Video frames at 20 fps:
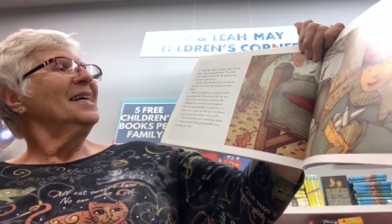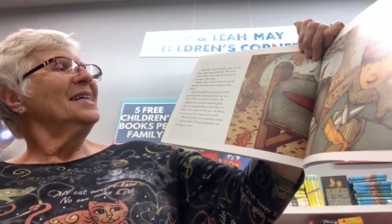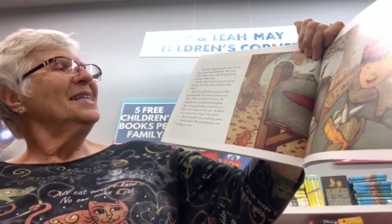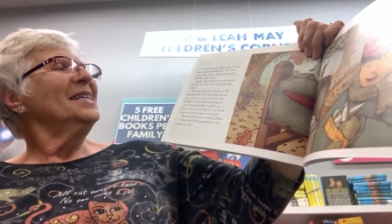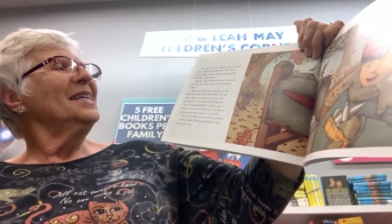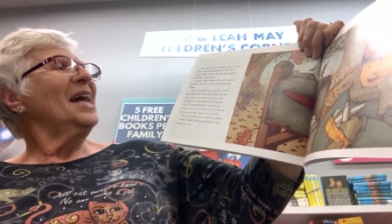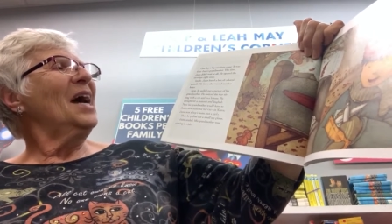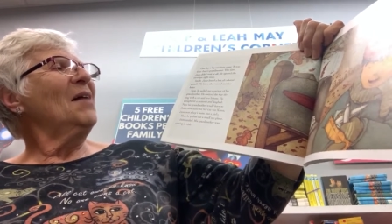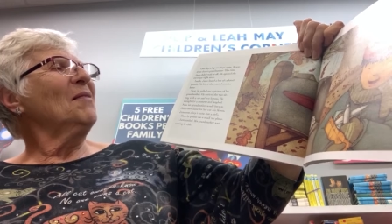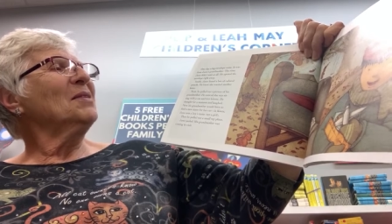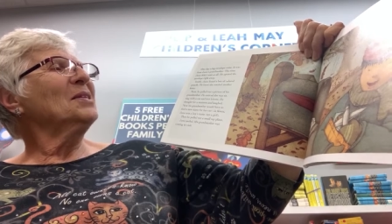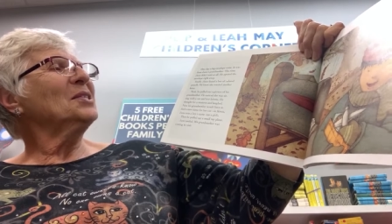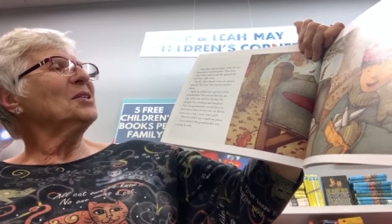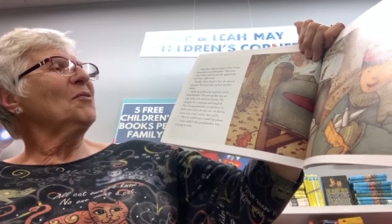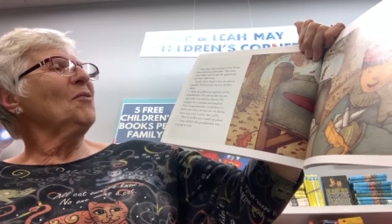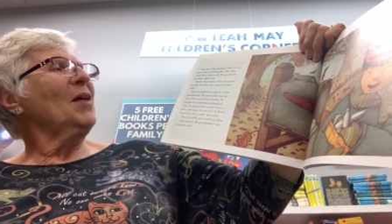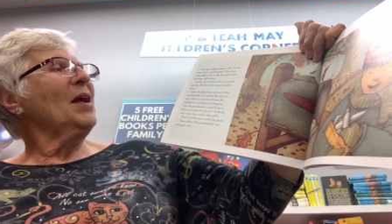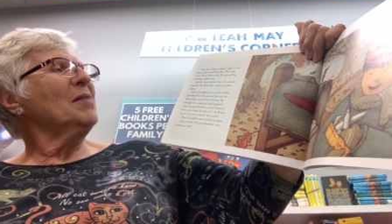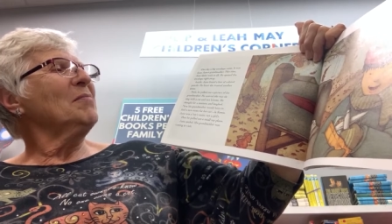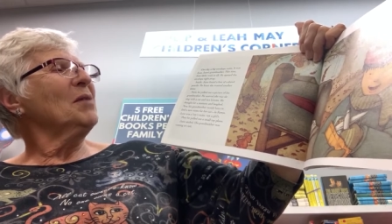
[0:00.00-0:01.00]
Now his
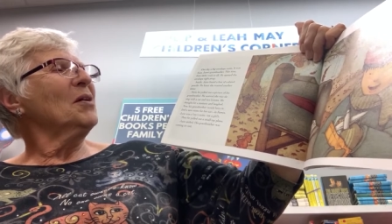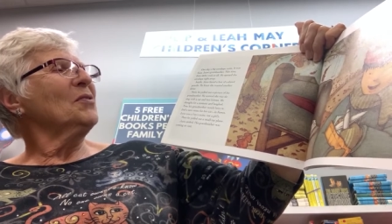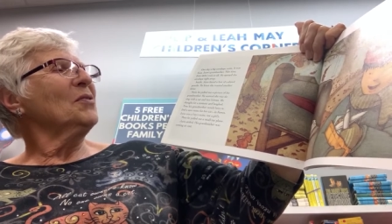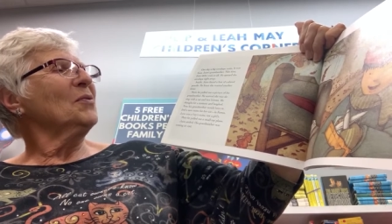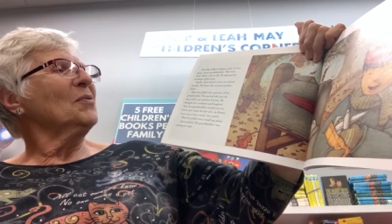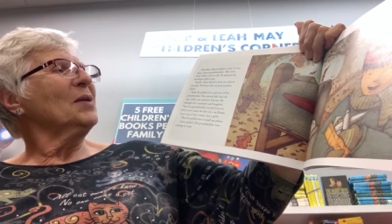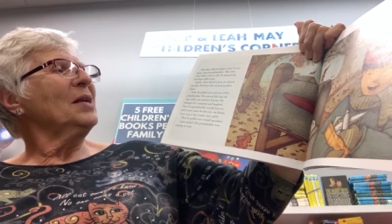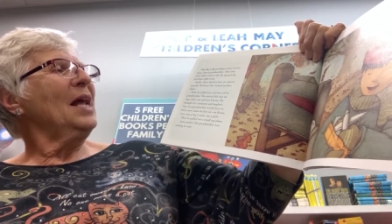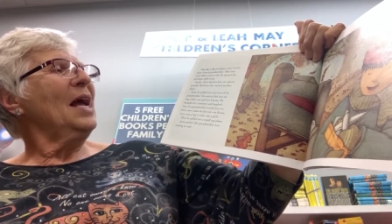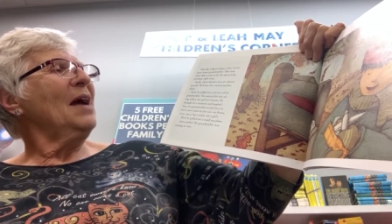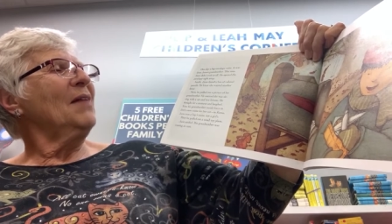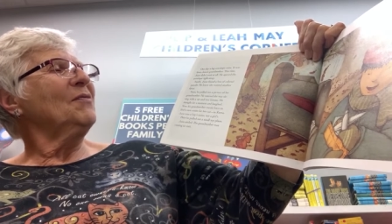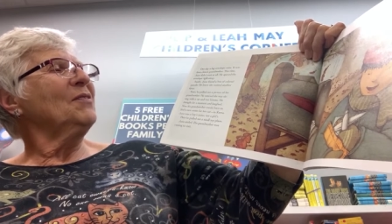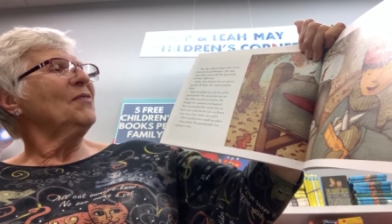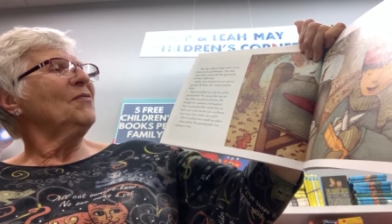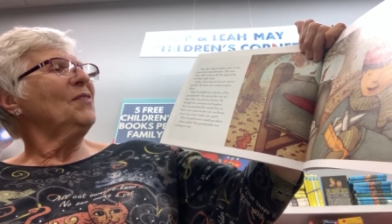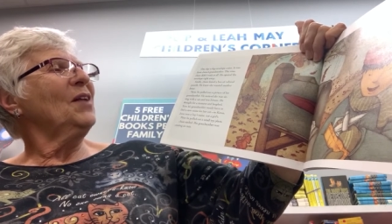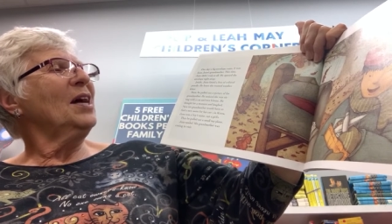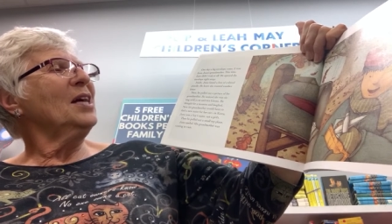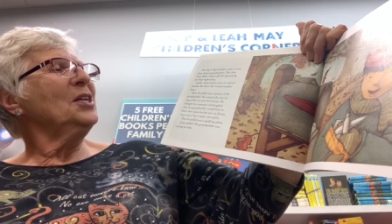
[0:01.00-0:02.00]
grandmother would have
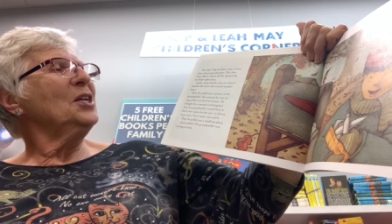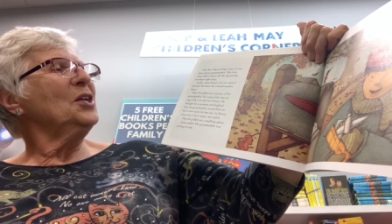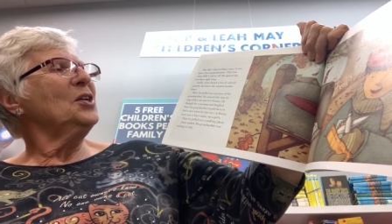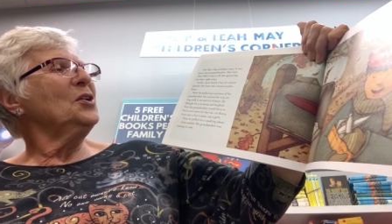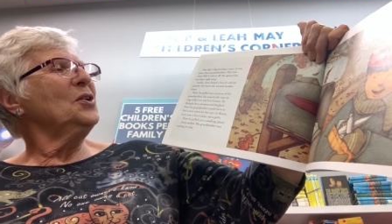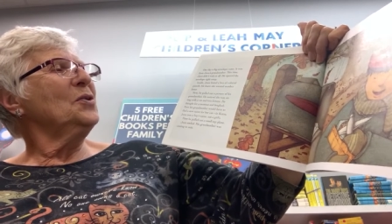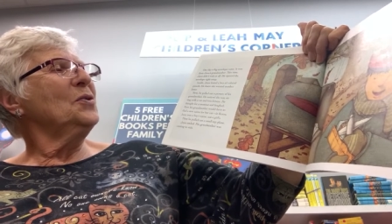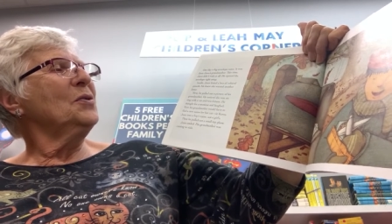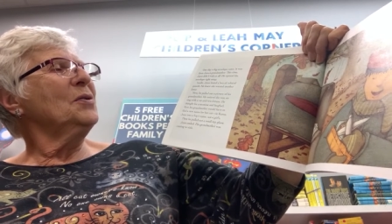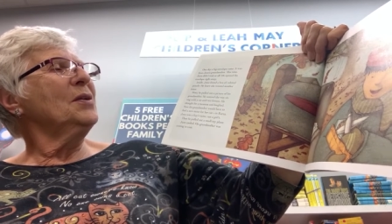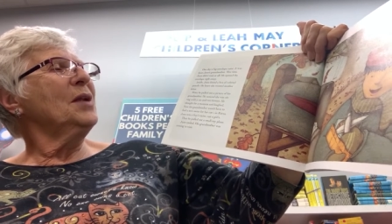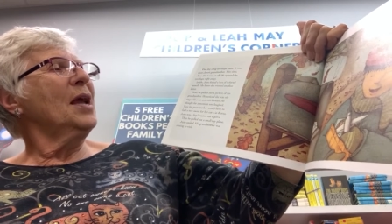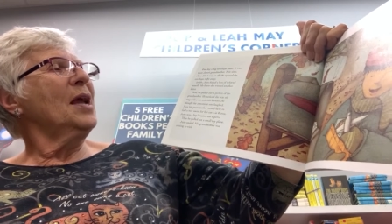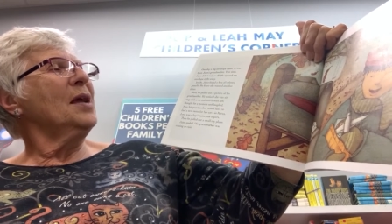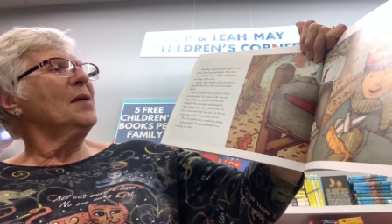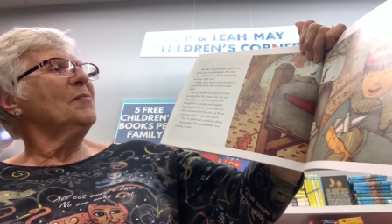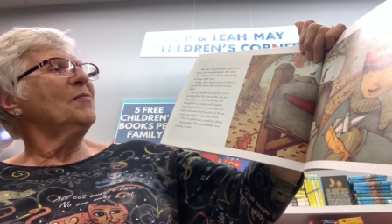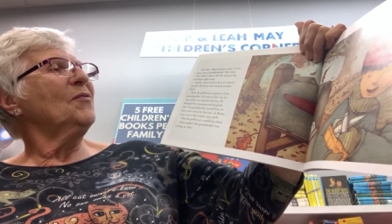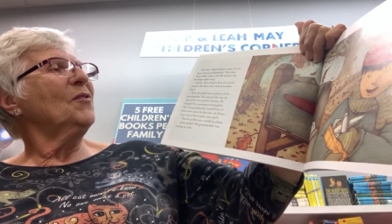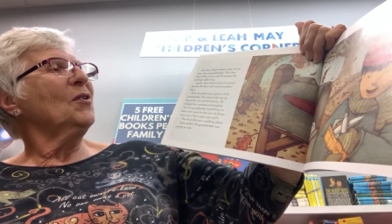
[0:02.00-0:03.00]
to find a new
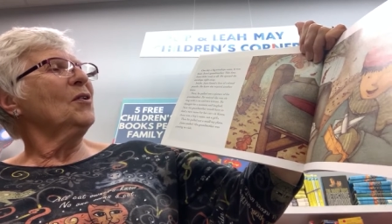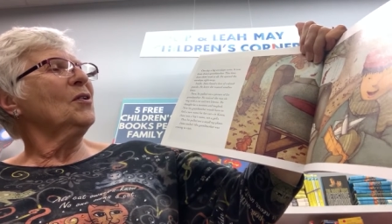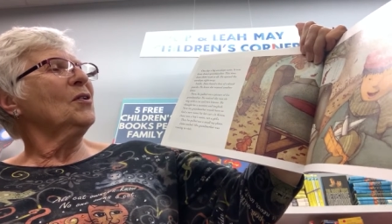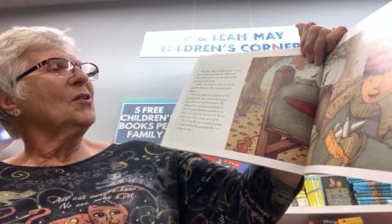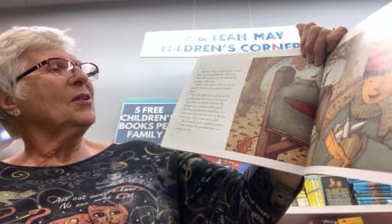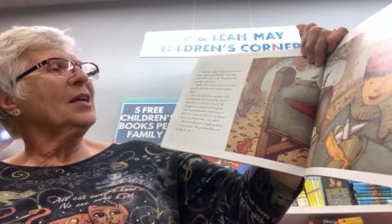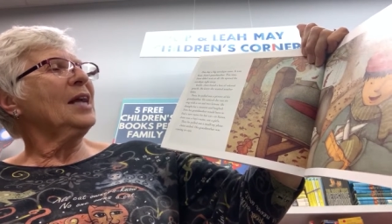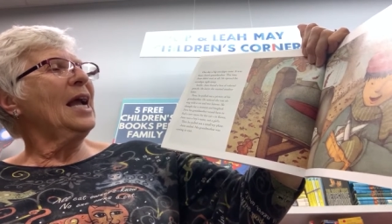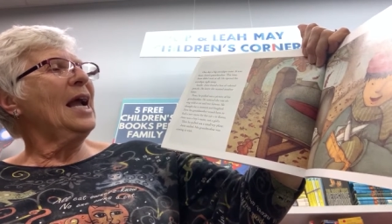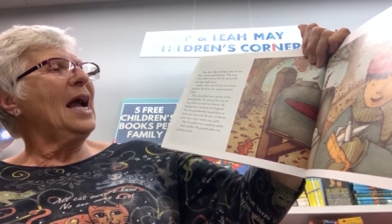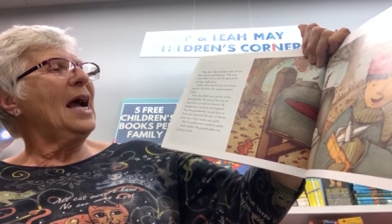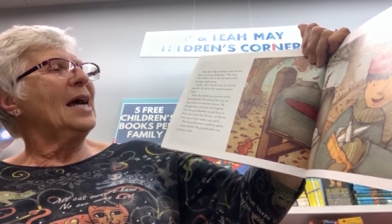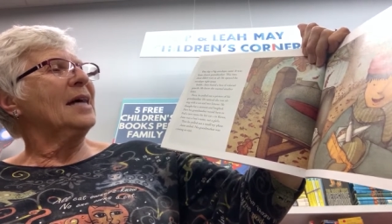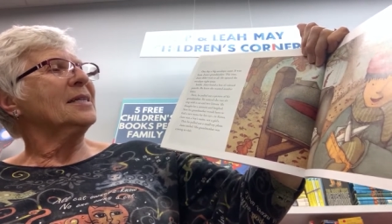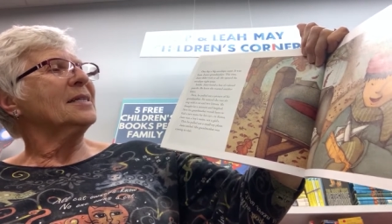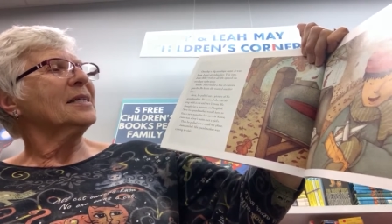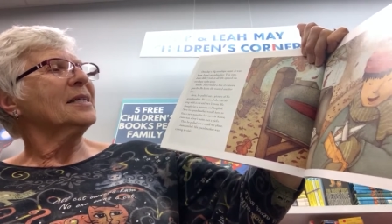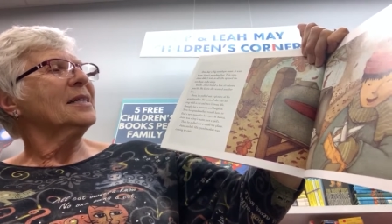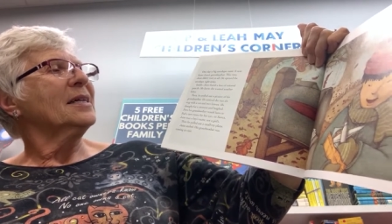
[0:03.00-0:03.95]
name for her cat.